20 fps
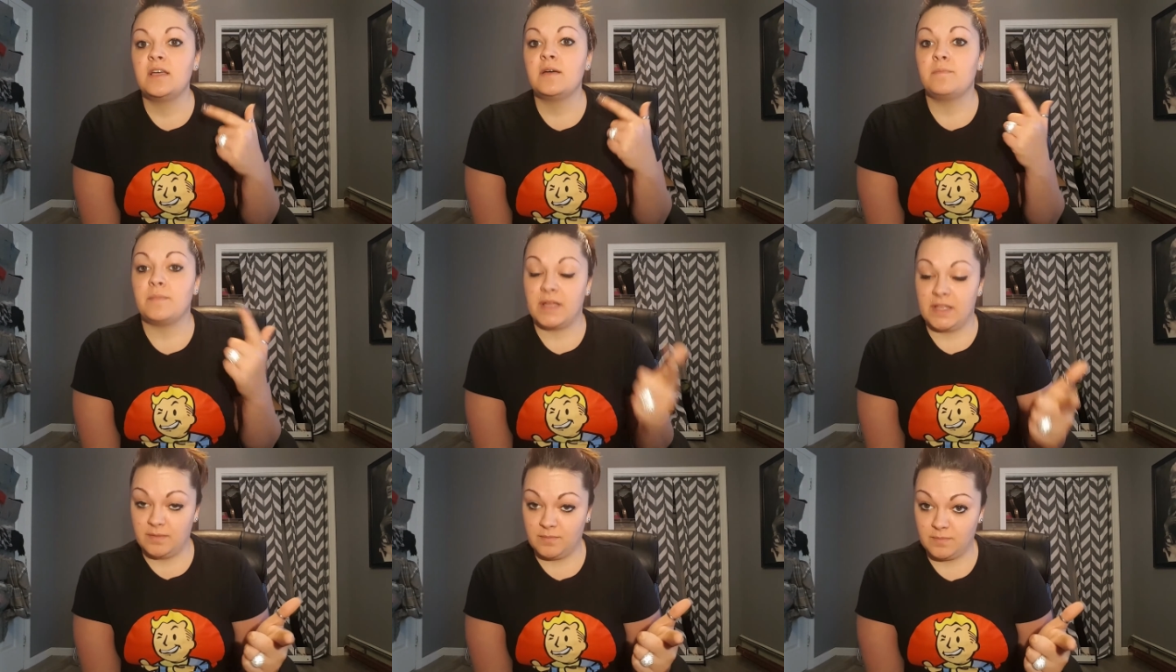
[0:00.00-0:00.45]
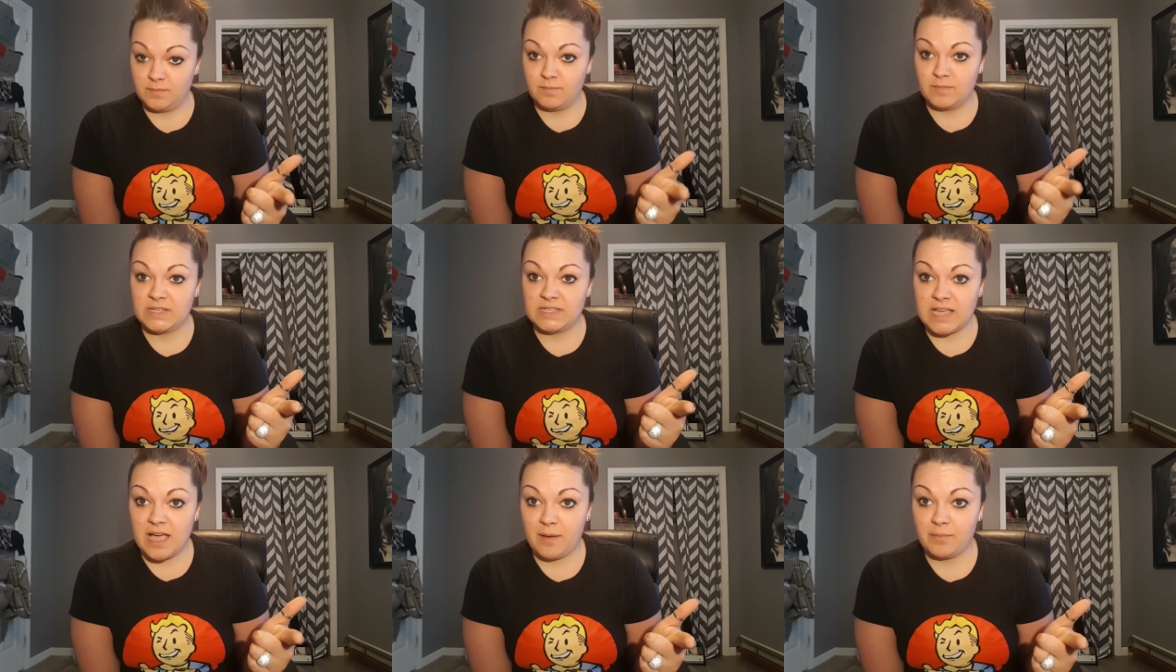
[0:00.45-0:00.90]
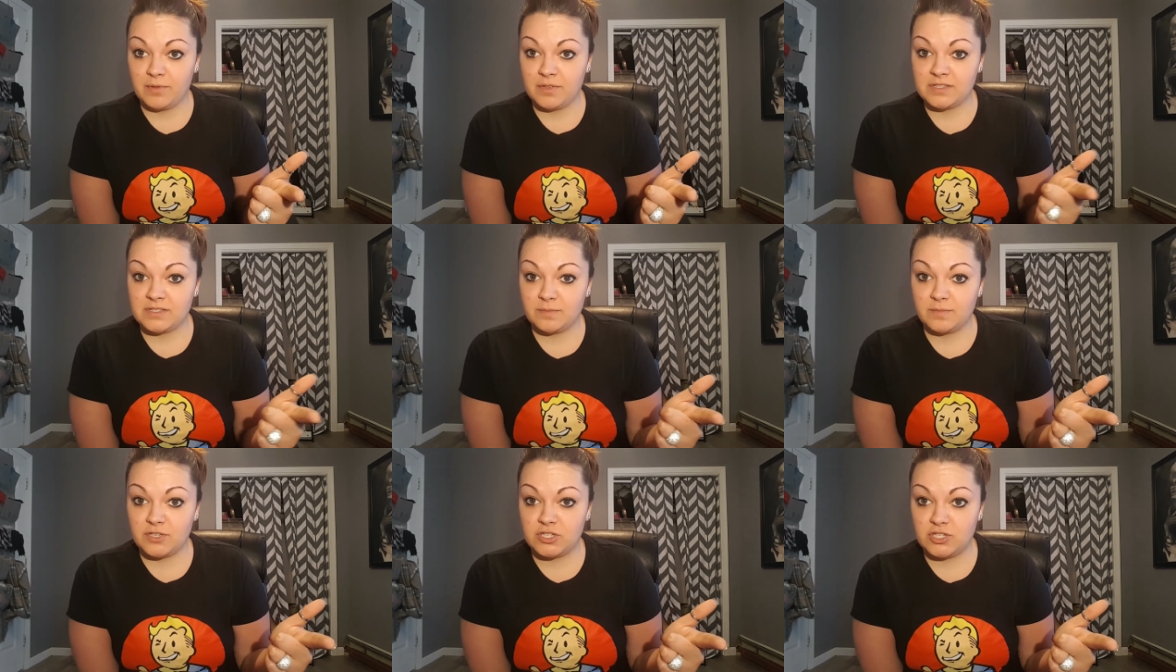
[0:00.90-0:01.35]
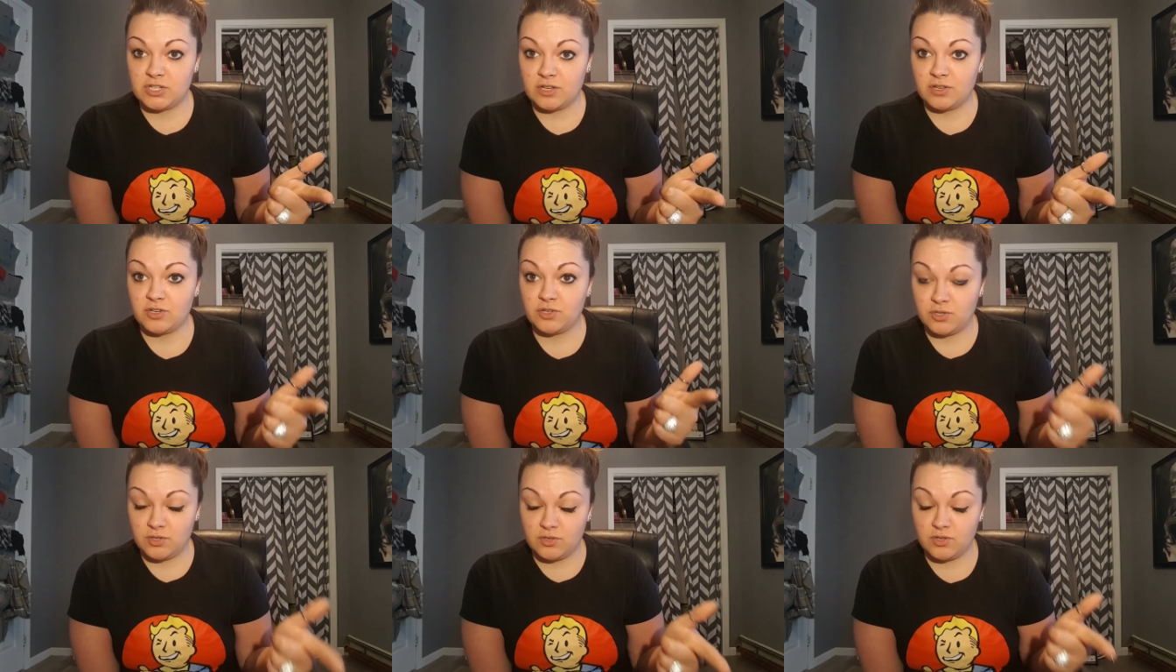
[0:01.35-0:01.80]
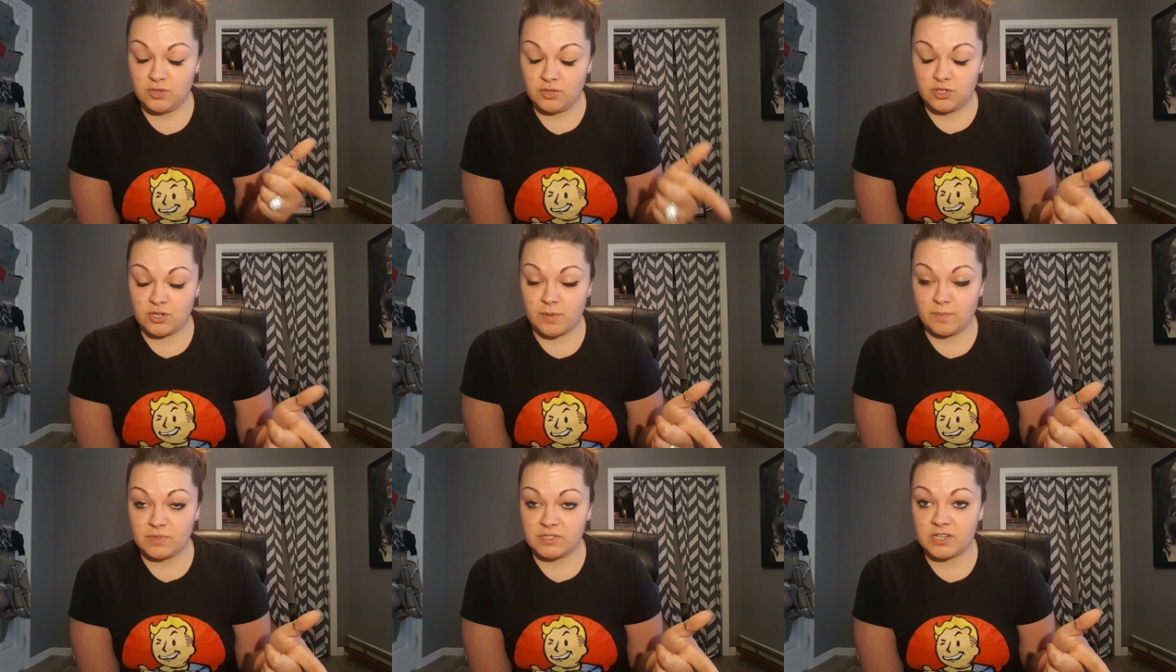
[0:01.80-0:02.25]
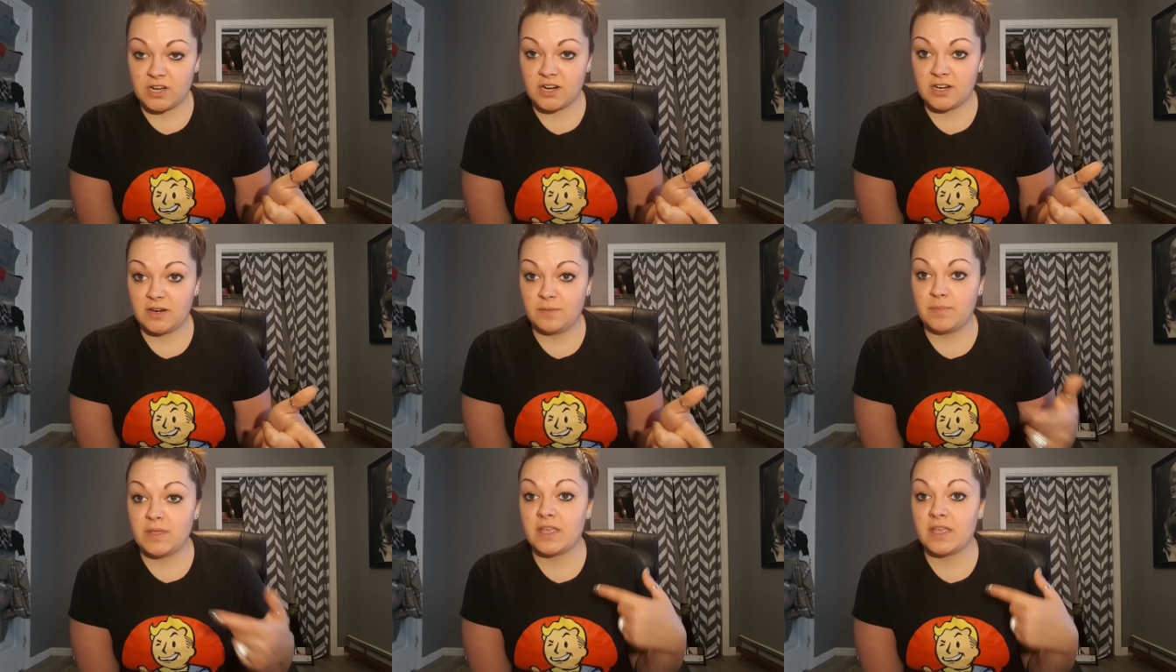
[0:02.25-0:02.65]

My metabolism is jump-started